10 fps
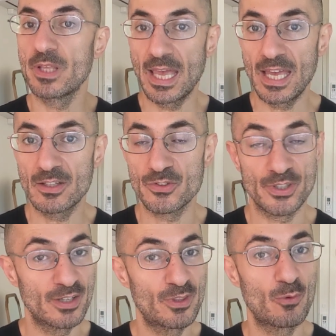
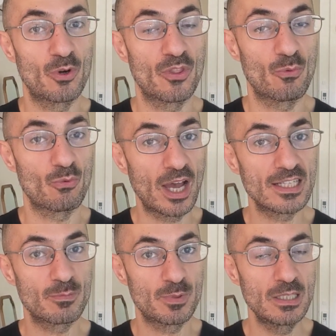And if they were the
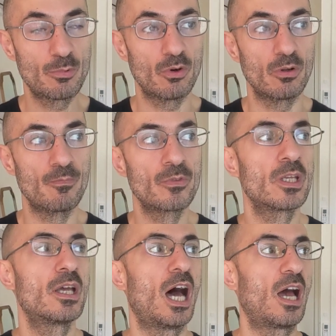right people,
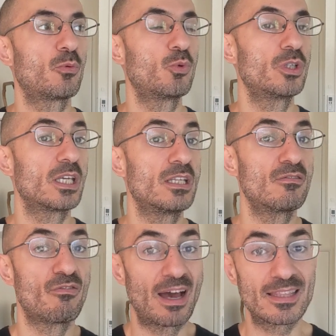I would
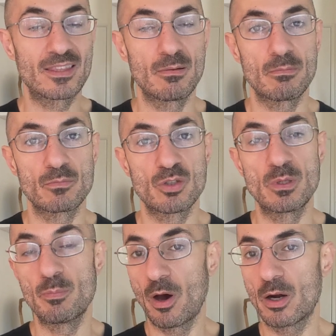invite them to
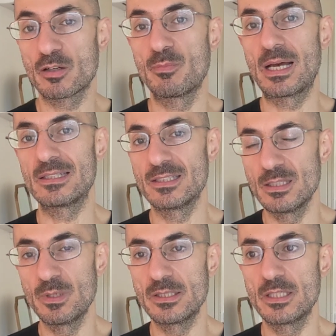be part of my
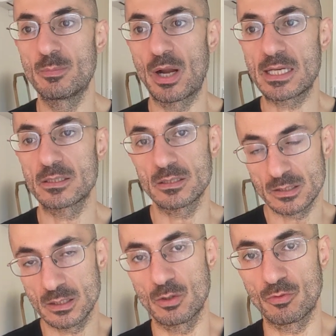DPC
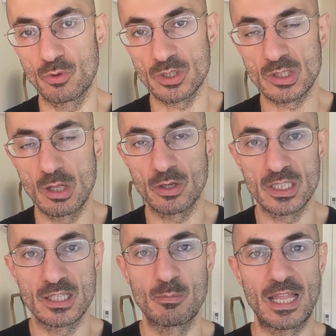practice, and of course, as long
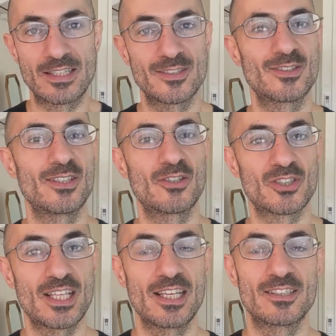as I'm licensed in their
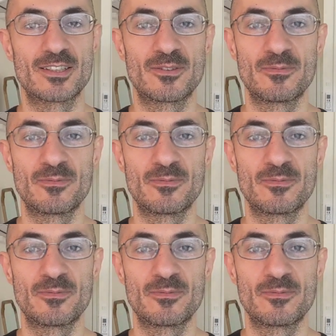state.